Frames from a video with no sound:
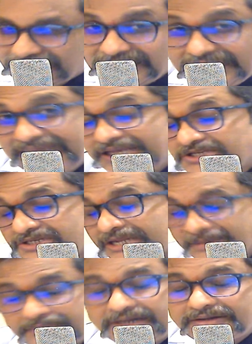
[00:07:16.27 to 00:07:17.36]
Each
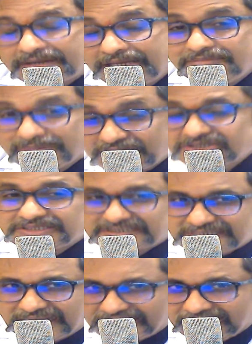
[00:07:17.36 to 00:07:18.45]
laboratory must
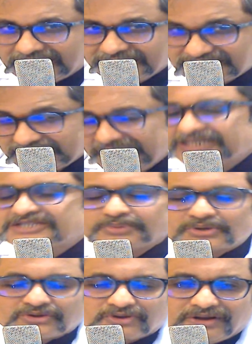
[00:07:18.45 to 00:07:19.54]
standardize its
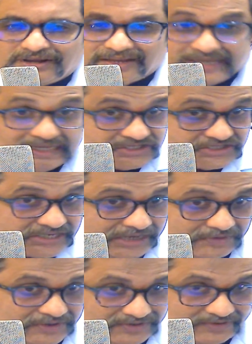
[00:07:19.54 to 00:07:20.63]
protocol. Each
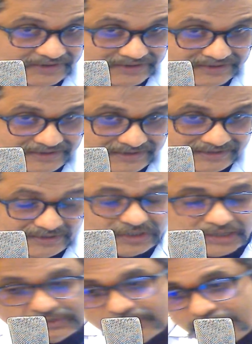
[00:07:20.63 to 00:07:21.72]
laboratory. You
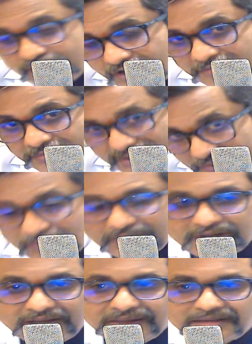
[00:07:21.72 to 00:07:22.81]
have to form your own
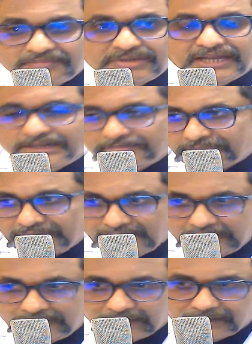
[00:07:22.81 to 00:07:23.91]

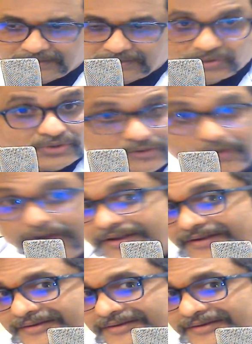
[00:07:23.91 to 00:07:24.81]
PRP protocol,